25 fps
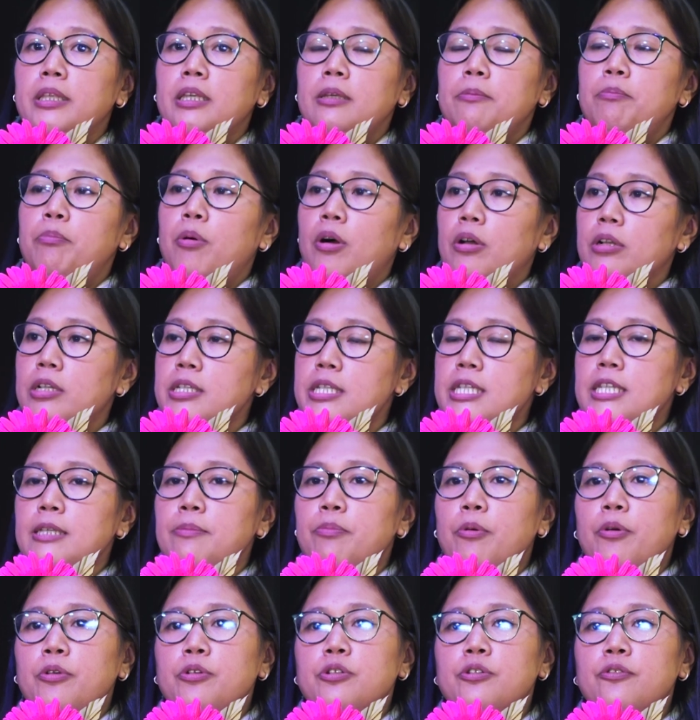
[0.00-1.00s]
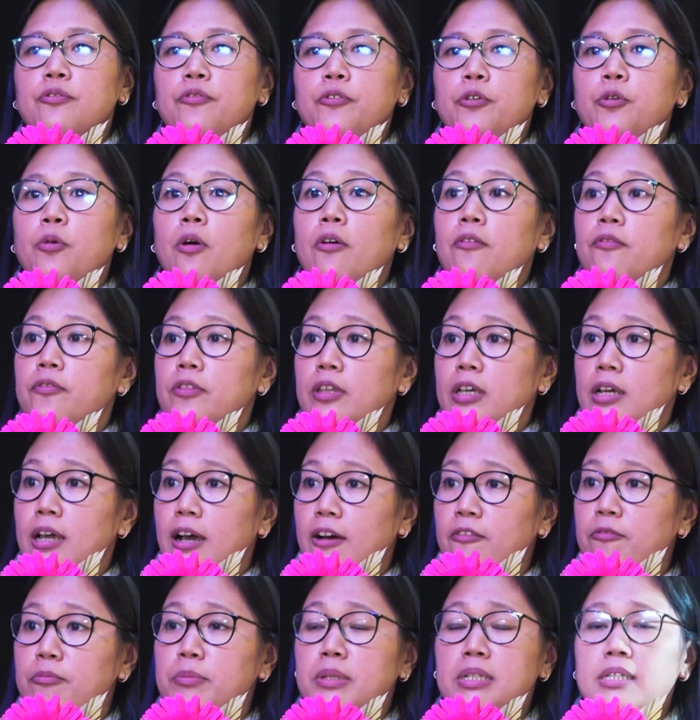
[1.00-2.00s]
the policy point of view of the
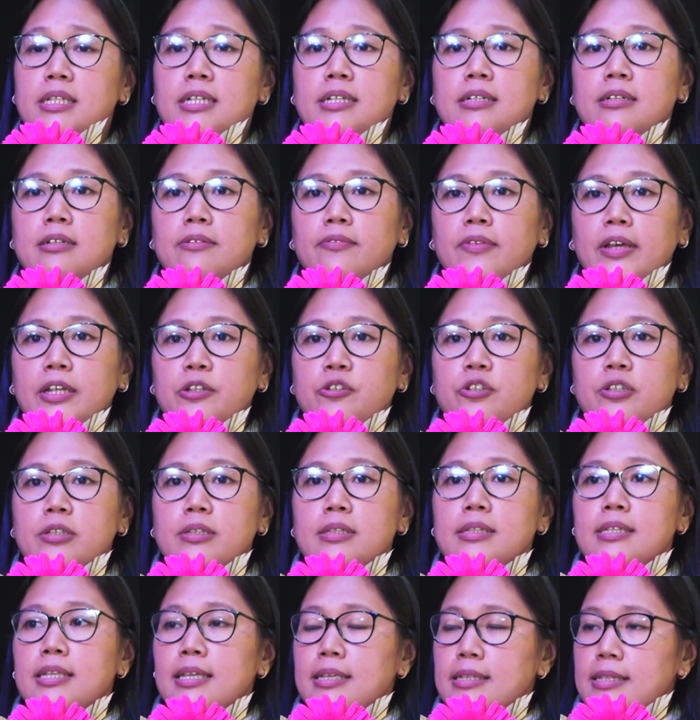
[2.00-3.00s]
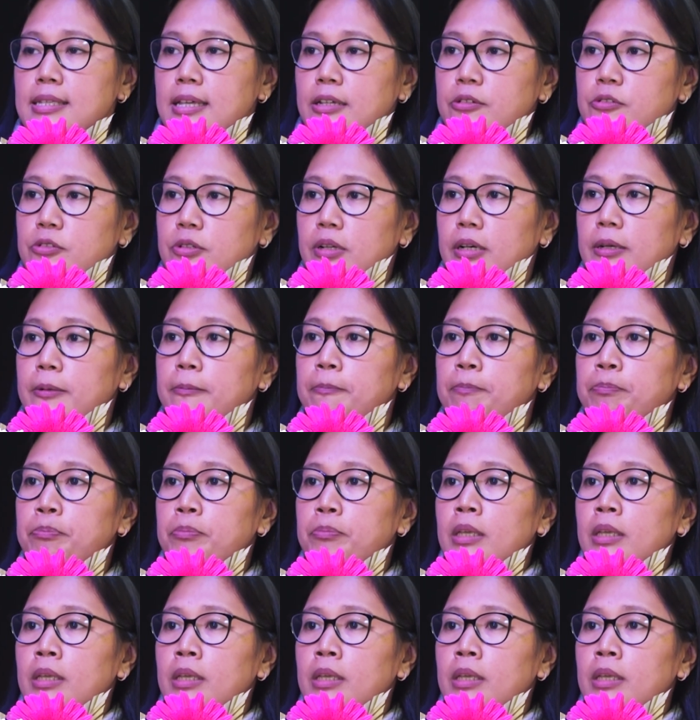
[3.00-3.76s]
government interventions, etc.